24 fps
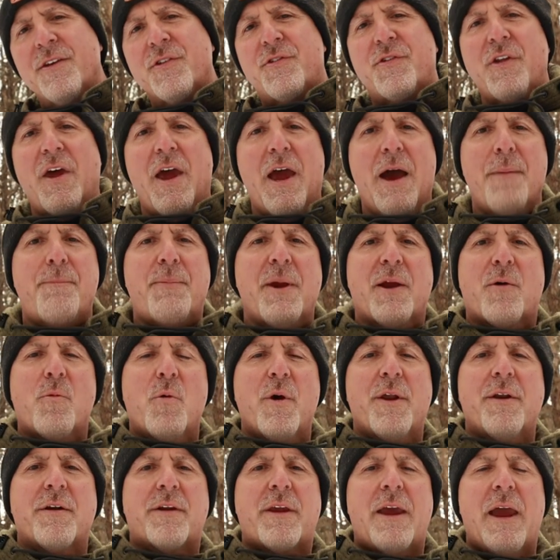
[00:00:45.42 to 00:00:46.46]
this epic
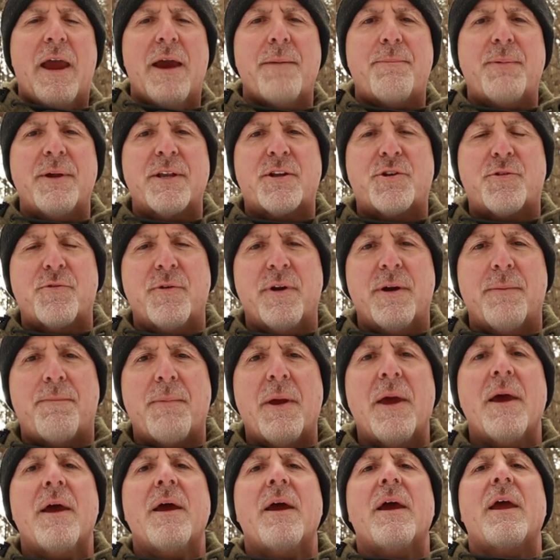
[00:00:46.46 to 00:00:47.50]
winter camping trip
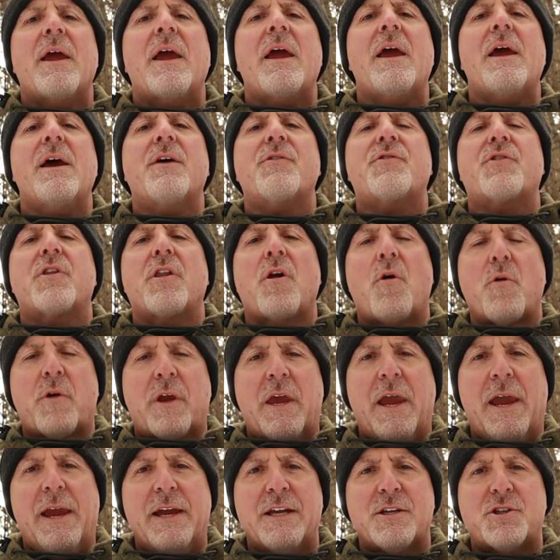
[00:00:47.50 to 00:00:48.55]
is
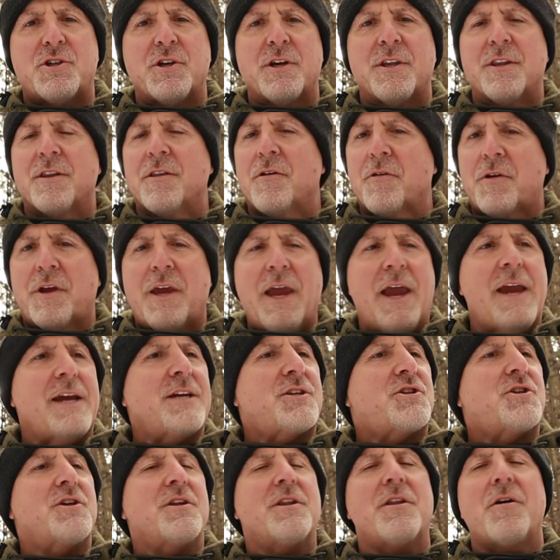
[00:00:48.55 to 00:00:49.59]
location.
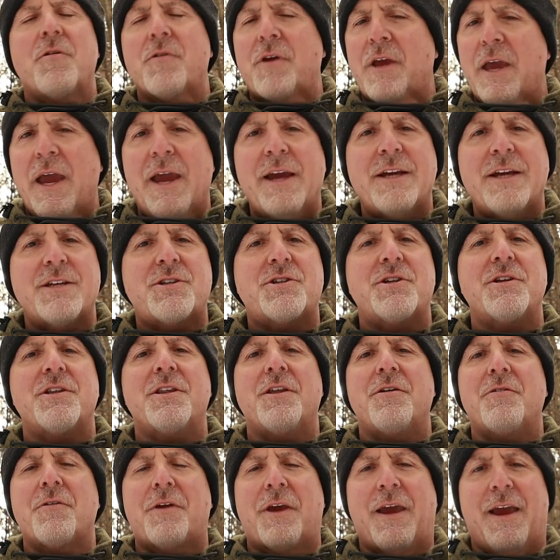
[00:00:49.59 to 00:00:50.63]
Location, location,
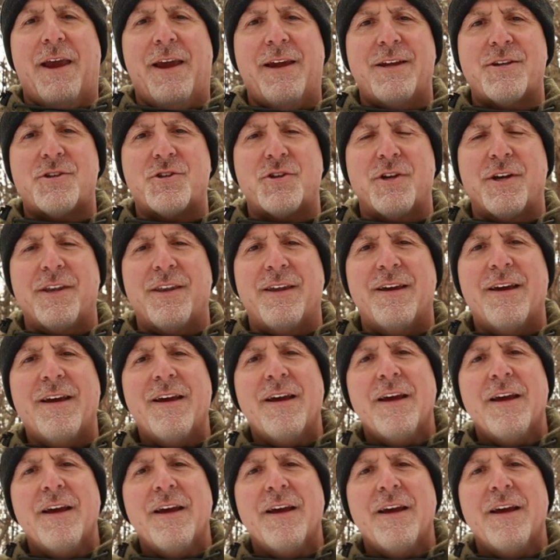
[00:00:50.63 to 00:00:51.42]
location.